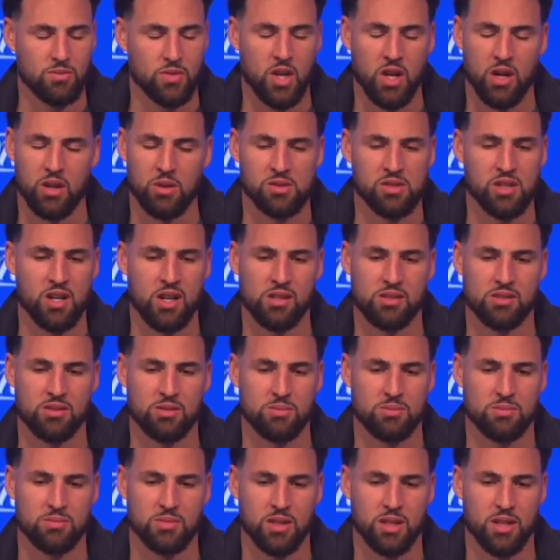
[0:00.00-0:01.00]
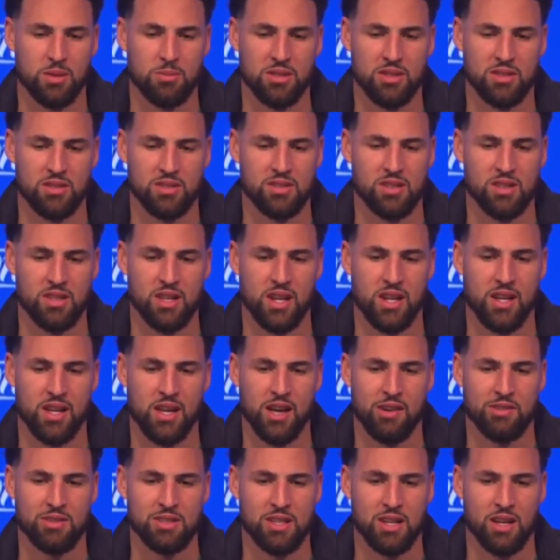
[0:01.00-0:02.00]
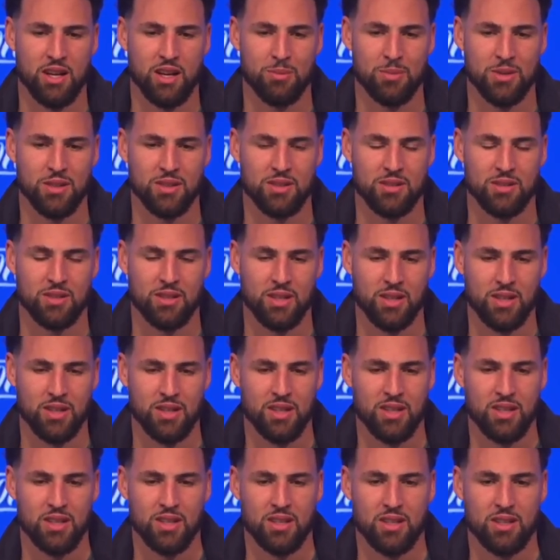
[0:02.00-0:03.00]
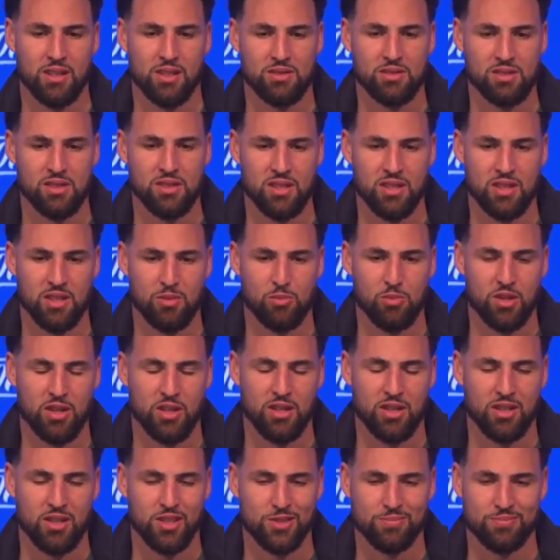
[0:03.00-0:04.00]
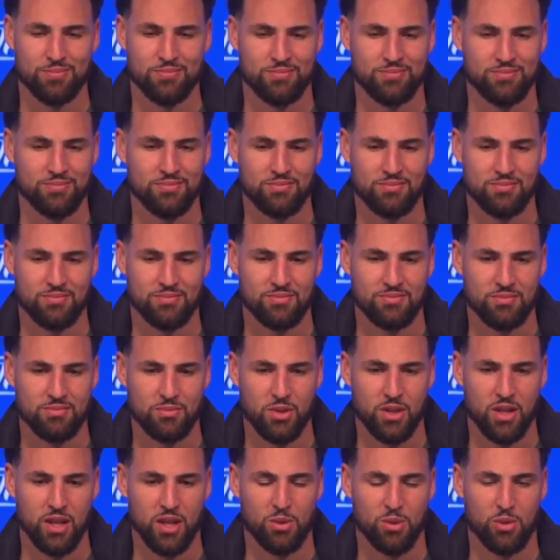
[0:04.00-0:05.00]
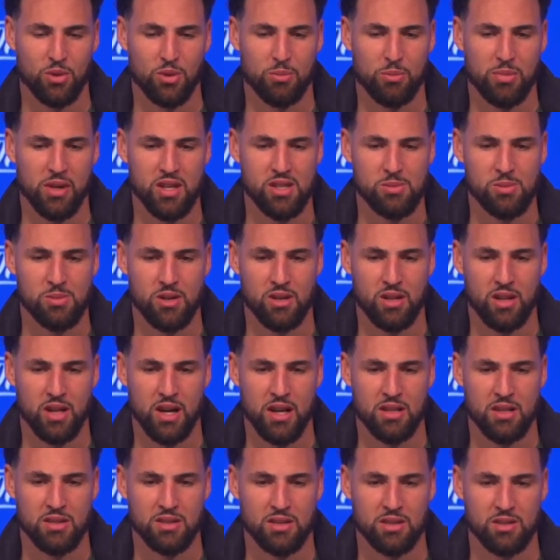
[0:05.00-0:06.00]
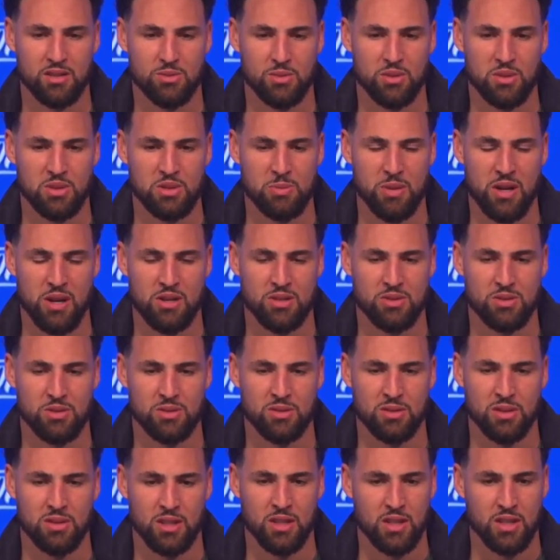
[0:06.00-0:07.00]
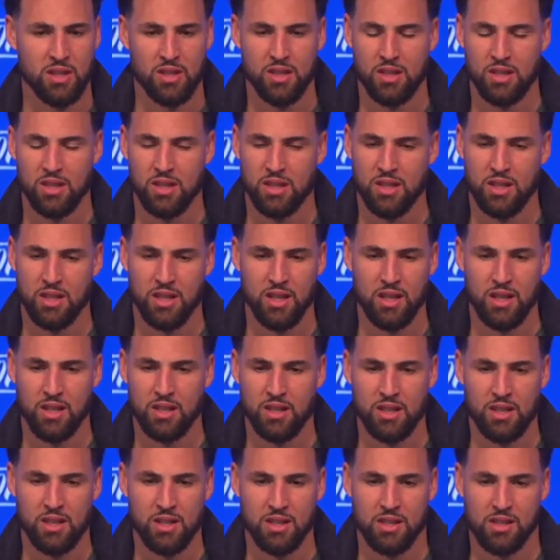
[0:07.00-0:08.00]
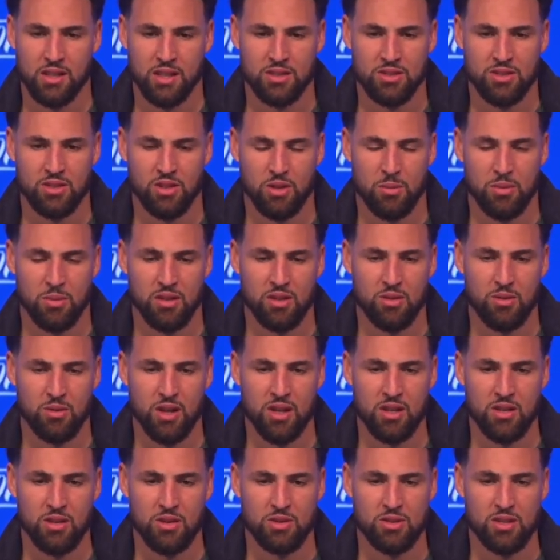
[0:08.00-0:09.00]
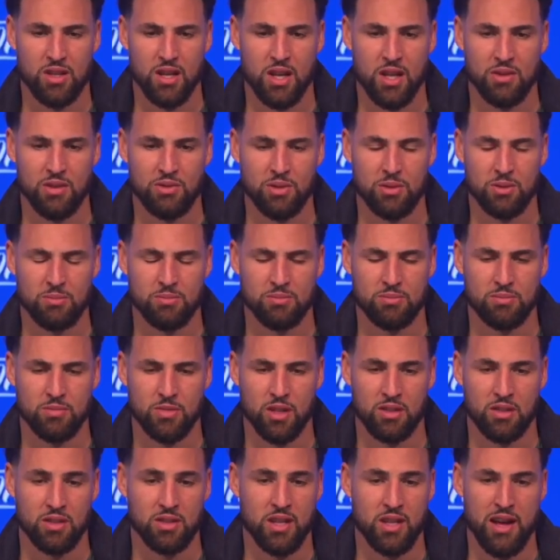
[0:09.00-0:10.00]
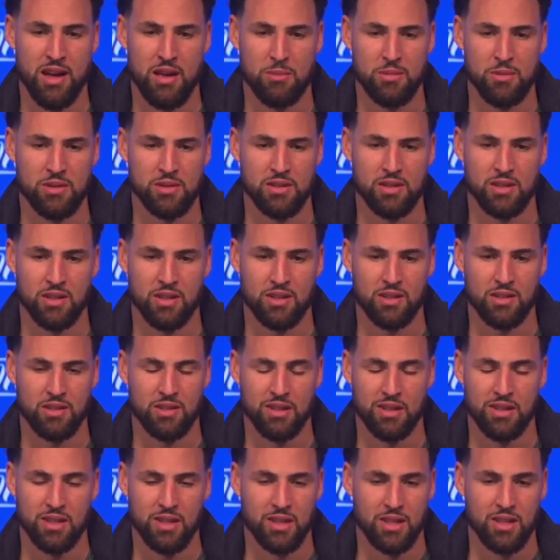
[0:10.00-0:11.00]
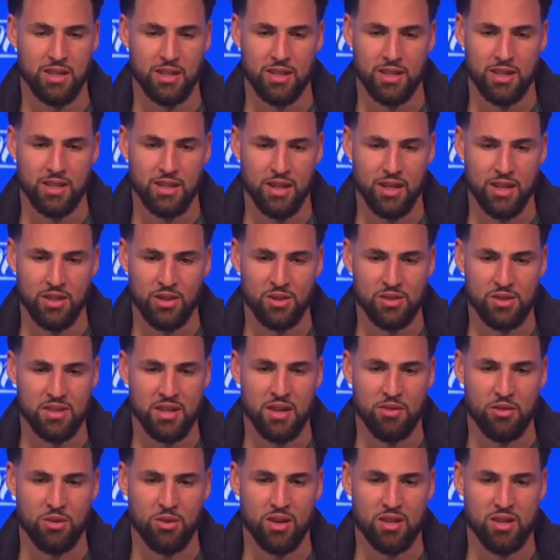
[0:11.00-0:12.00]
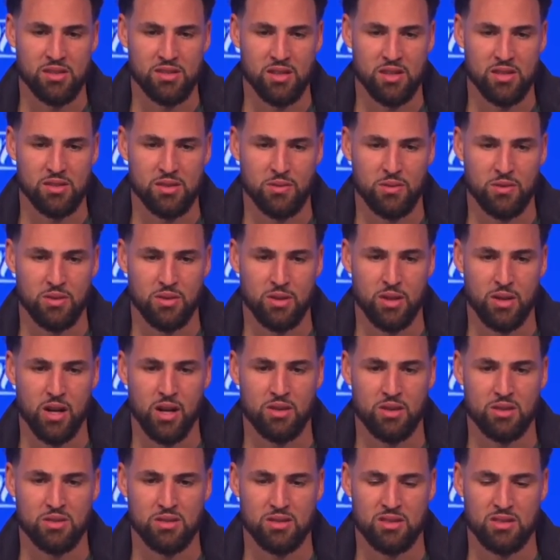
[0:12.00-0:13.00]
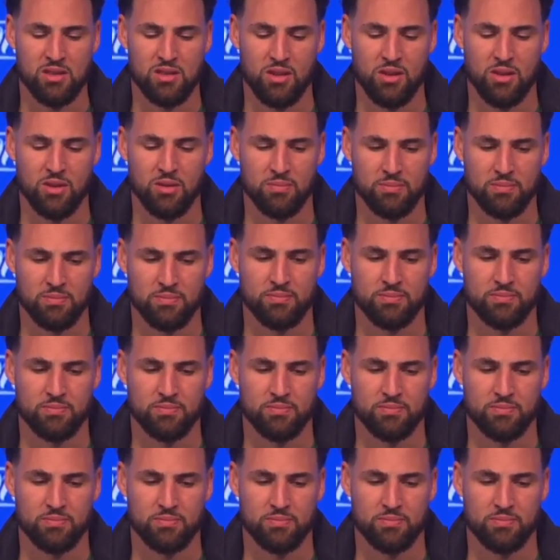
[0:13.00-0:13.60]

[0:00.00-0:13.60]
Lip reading: Oh, it was awesome. I mean, to see that at halftime and see him playing the World Baseball Classic is really special. And he has so many great years ahead of him on the diamond, and I know he's going to have a great season for the Dodgers this year.